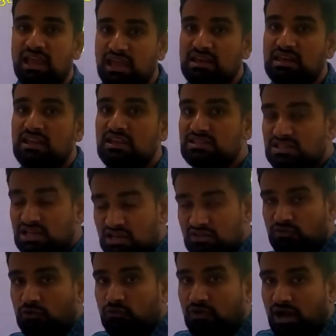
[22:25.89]
and still
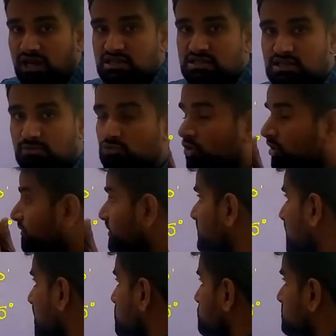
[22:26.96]
if you find some sort of a
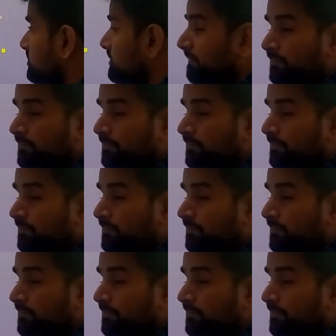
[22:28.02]
doubt,